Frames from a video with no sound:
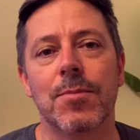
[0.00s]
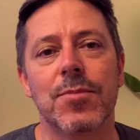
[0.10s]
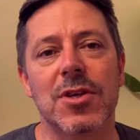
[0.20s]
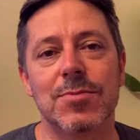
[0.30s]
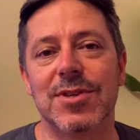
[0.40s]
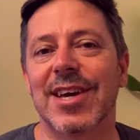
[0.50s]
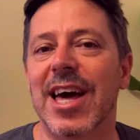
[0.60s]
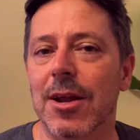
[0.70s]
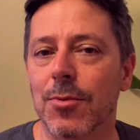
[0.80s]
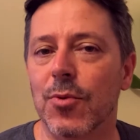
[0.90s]
just to
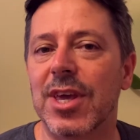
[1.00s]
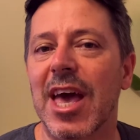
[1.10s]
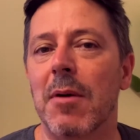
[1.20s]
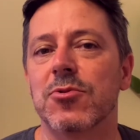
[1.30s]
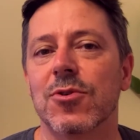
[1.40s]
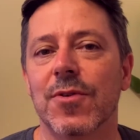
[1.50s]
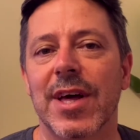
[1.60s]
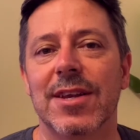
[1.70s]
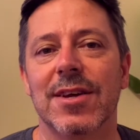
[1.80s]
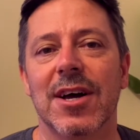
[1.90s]
kind of recapture
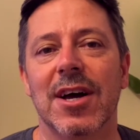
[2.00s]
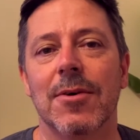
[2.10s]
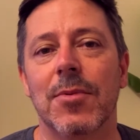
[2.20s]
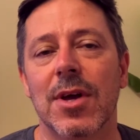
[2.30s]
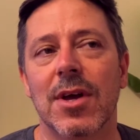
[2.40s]
that